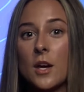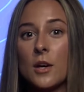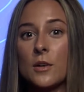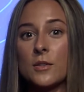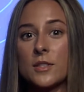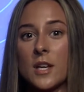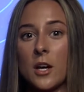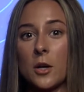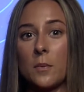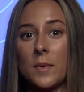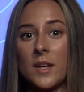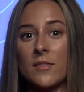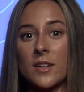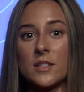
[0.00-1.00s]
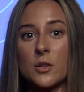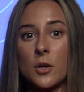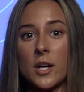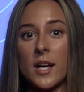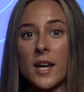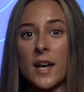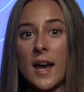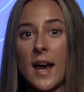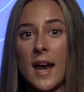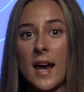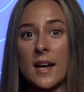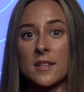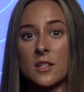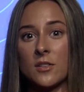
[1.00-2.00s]
Osaka beat Victoria
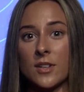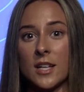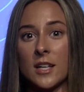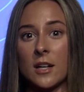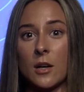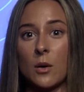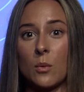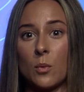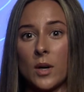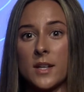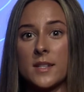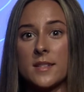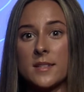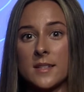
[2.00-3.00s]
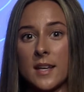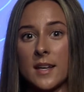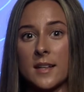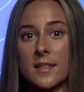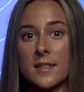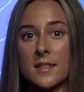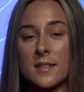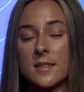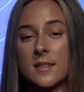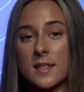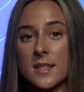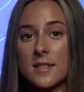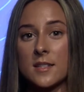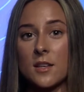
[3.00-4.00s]
Azarenka 1-6,
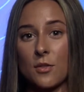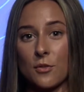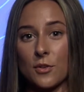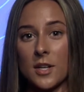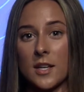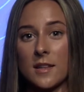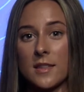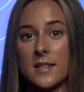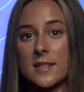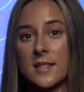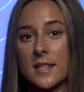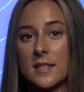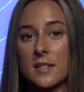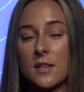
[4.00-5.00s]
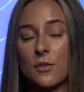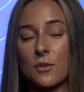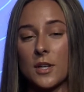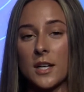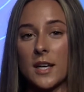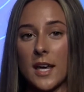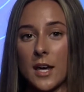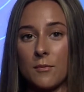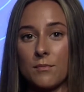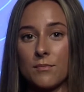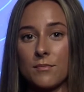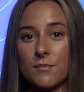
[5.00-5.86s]
6-3, then 6-3 again.